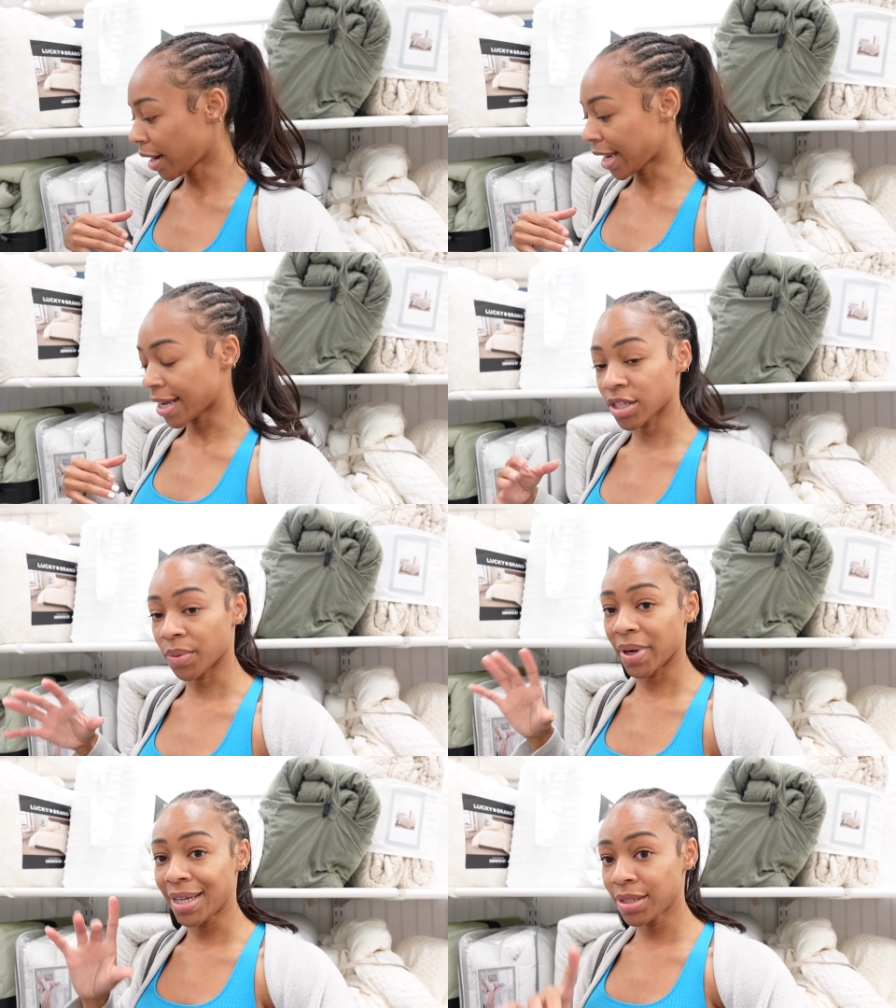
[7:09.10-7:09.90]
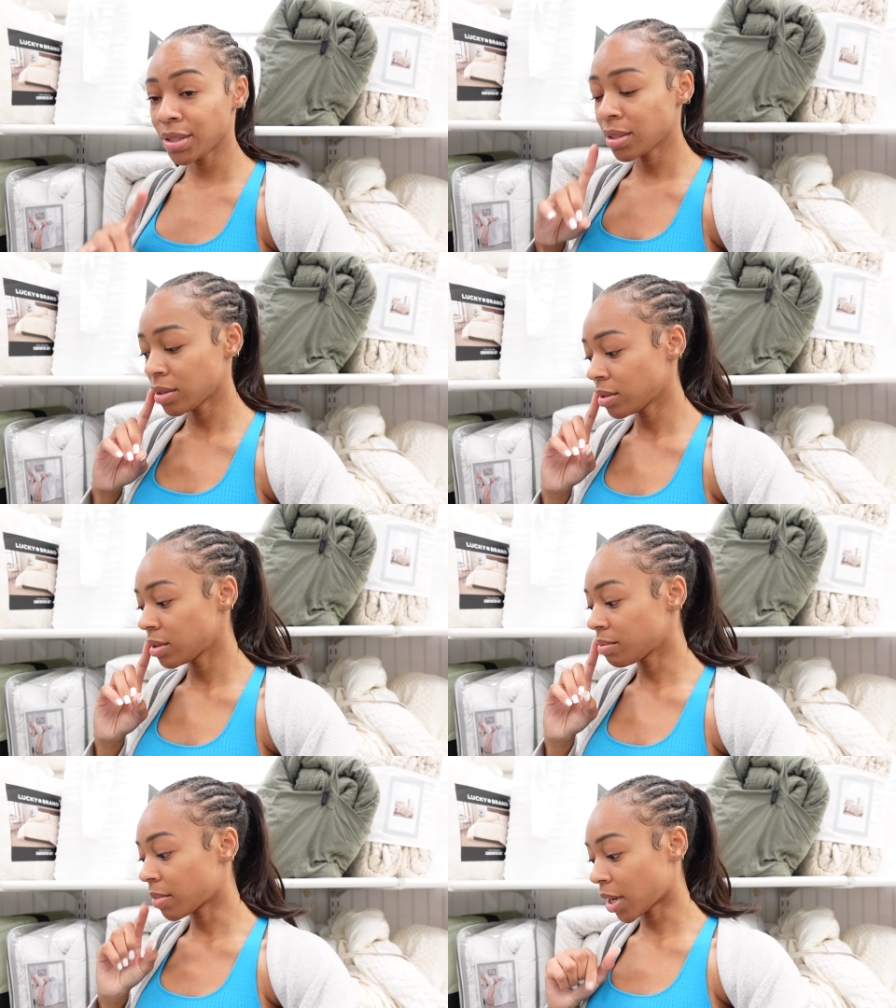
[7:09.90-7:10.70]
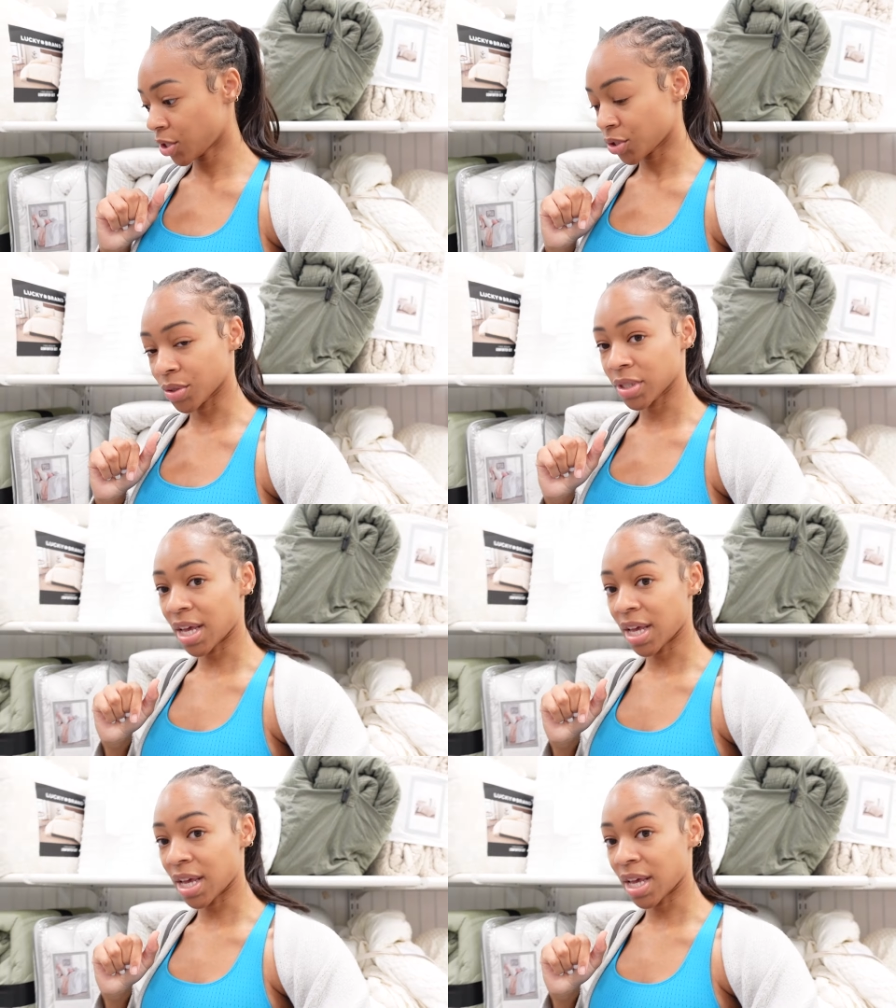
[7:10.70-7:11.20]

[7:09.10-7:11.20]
Alright guys, so we're in Marshall's.